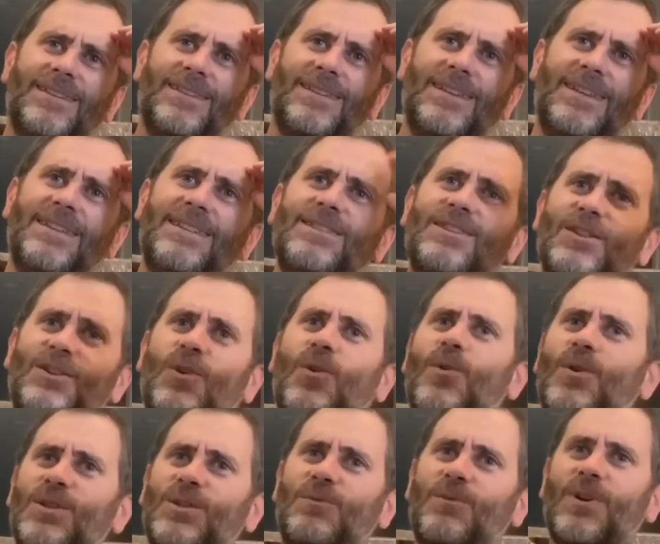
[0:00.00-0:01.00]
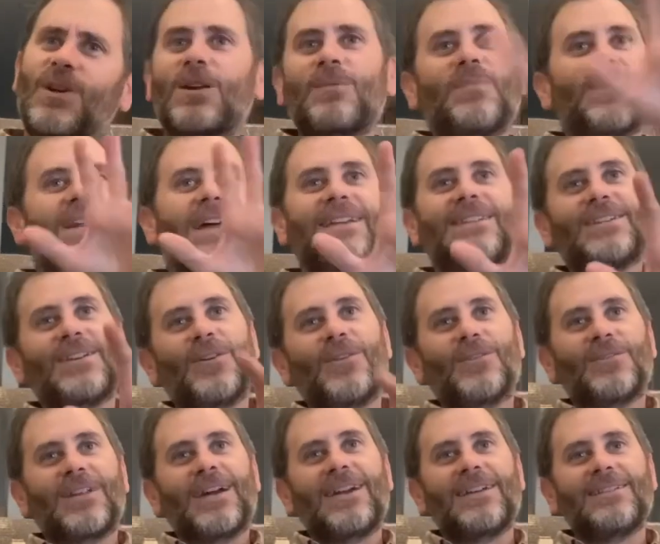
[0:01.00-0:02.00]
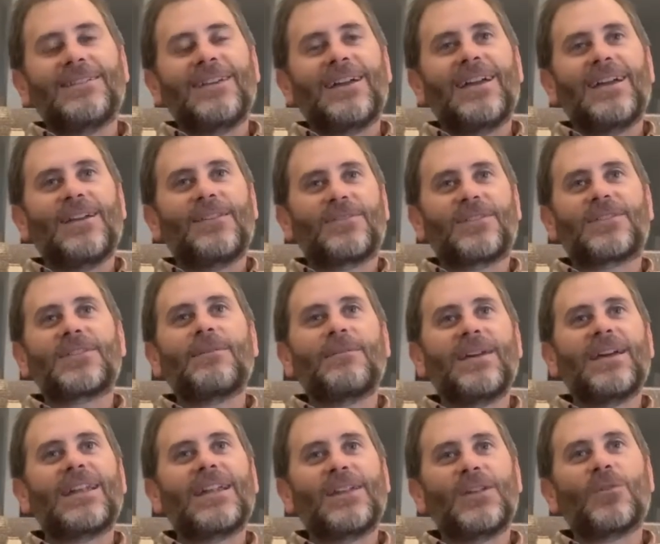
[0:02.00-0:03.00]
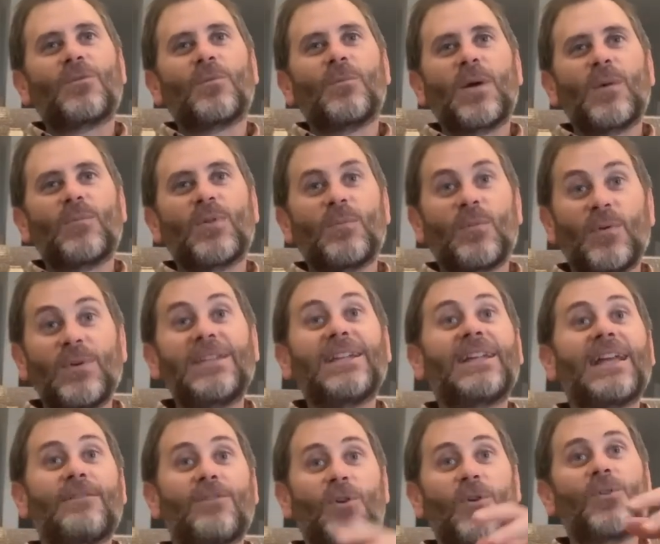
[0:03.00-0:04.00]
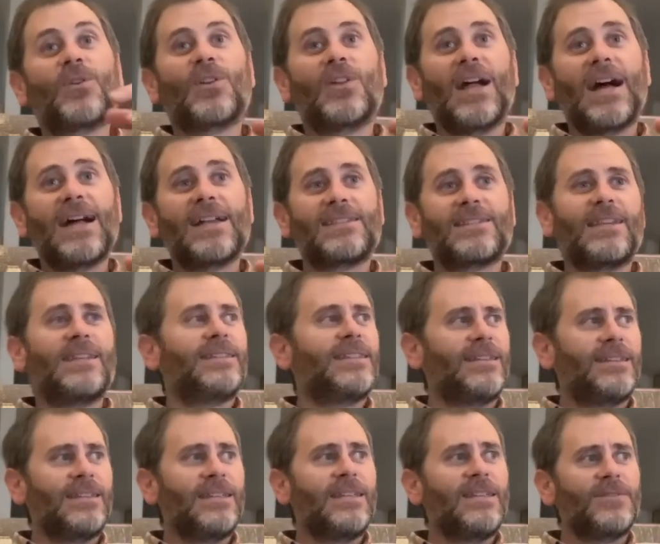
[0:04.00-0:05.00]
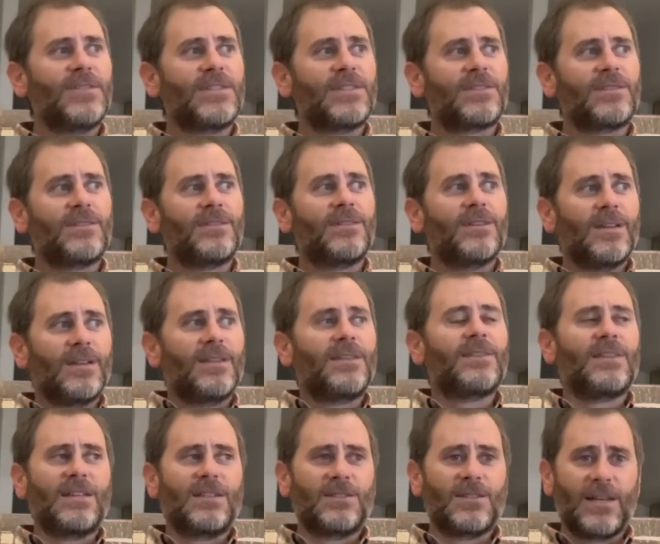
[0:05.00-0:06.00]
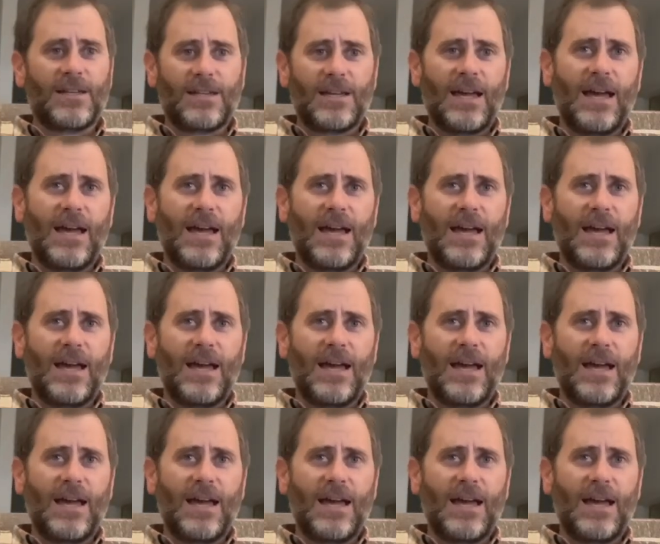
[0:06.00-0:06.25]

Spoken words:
coursework, but I at the top of my head, I don't remember it, but we did have a whole class, and then even things like,